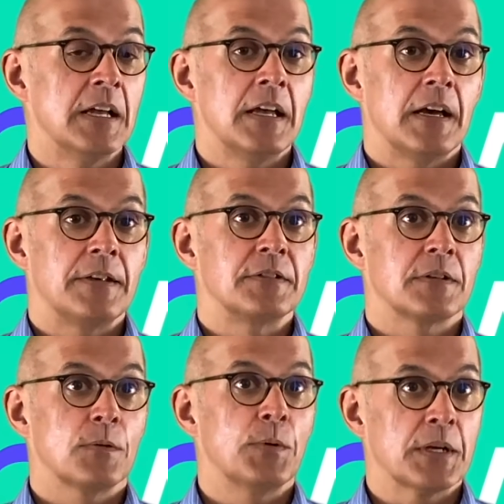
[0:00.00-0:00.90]
and
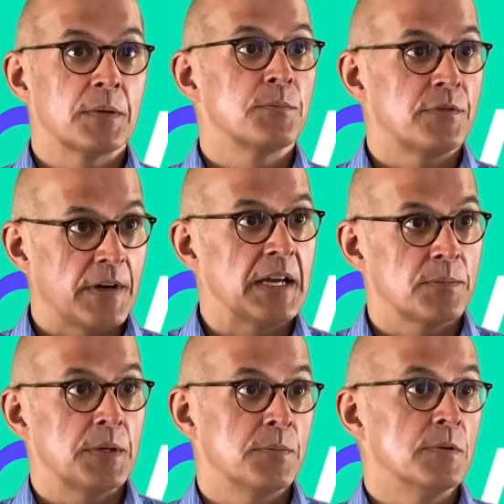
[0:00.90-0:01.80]
we can
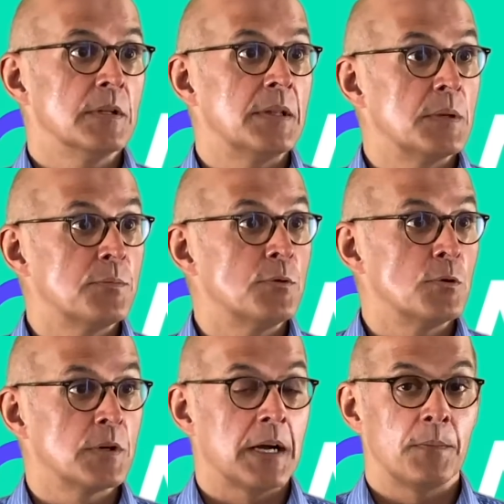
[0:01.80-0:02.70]
provide people in the
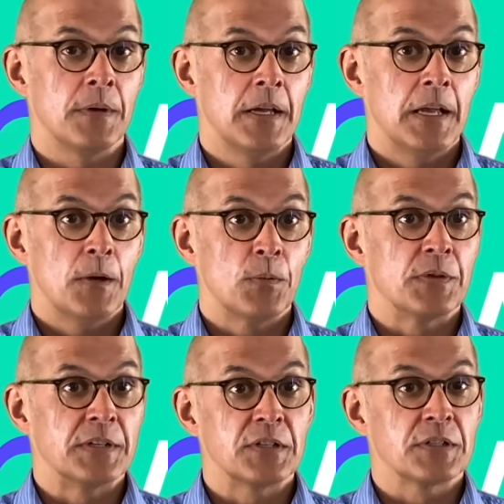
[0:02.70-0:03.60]
programme with
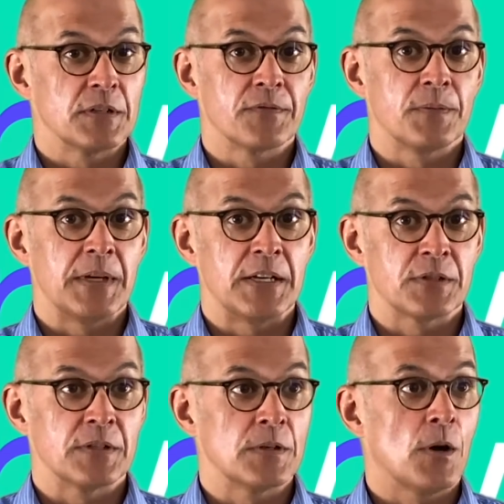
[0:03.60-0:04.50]
additional
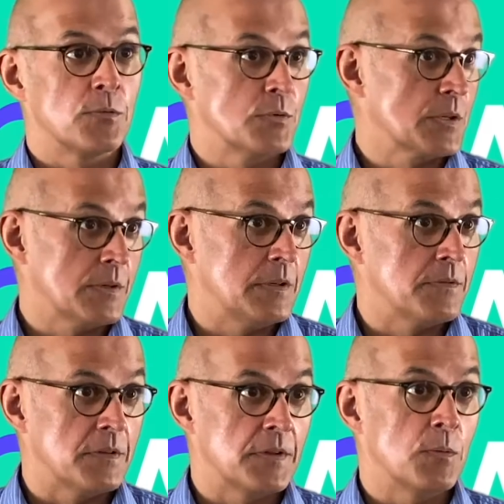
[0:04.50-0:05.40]
information on
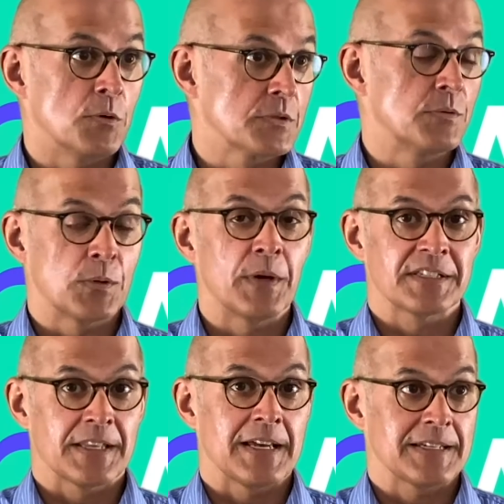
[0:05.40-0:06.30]
if they want to
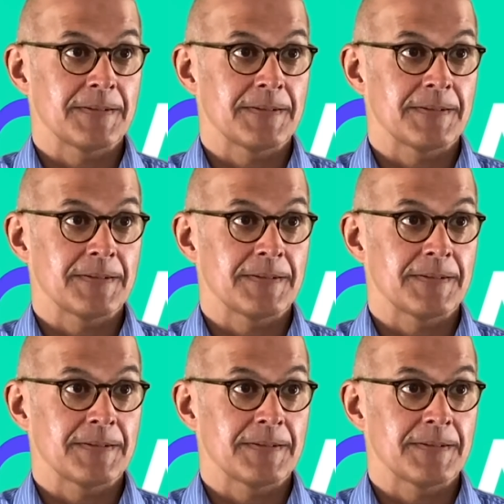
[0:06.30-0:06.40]
request that.